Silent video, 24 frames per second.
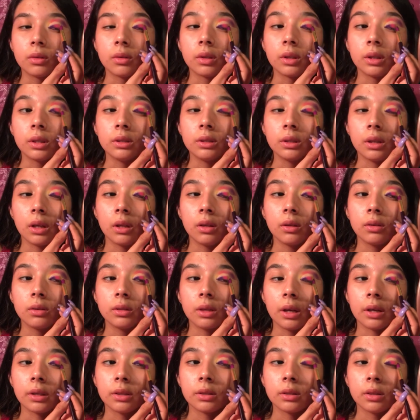This yellow is
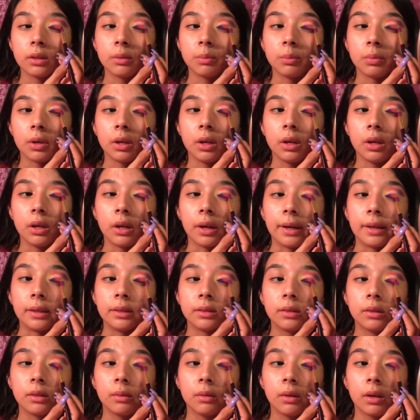actually pretty
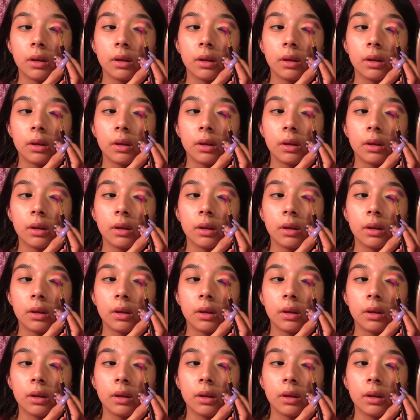nice, to be